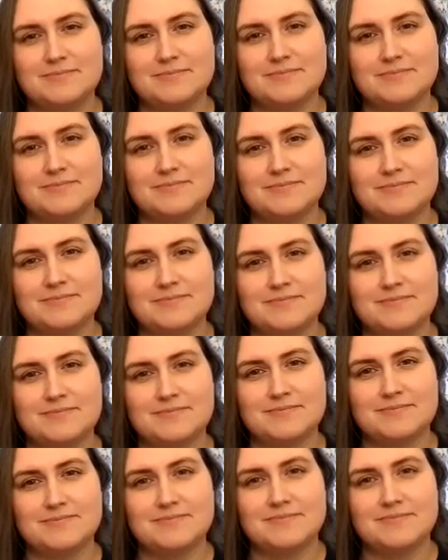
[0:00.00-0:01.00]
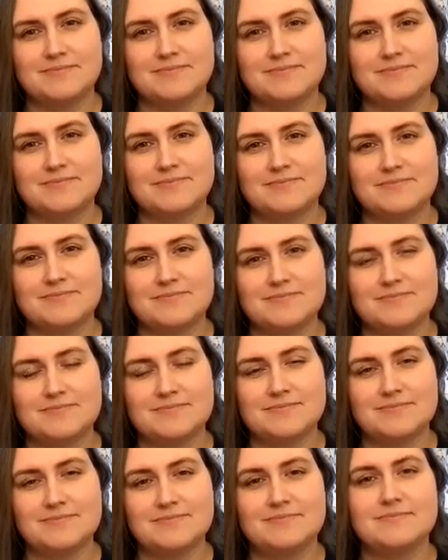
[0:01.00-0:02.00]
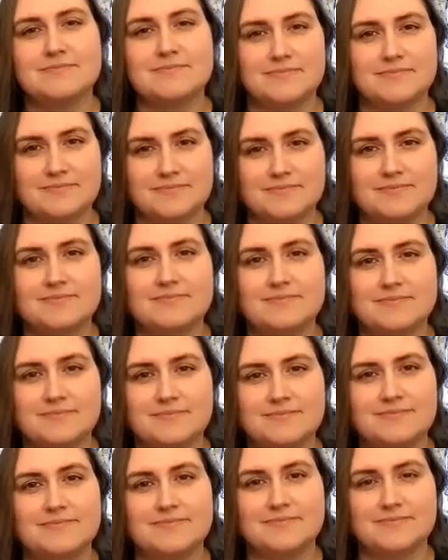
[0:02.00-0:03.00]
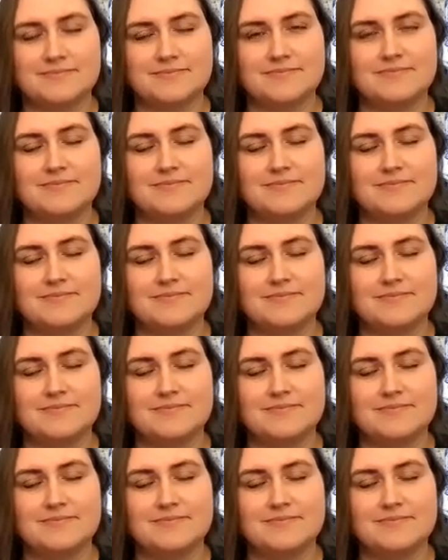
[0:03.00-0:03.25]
The person shown says nothing.